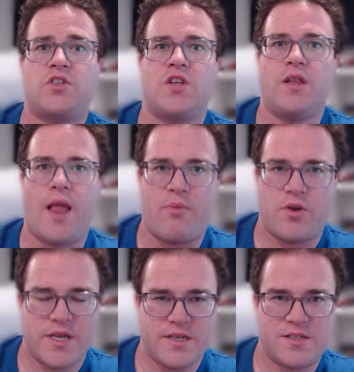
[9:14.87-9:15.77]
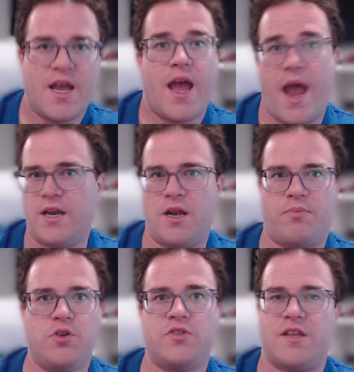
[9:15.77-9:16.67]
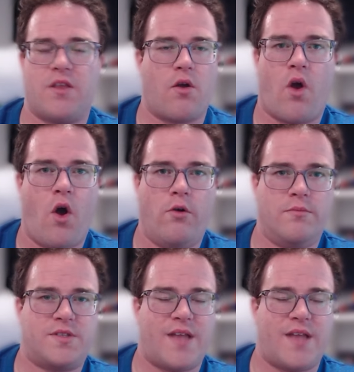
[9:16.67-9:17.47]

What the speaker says: celebrities ended up losing their homes,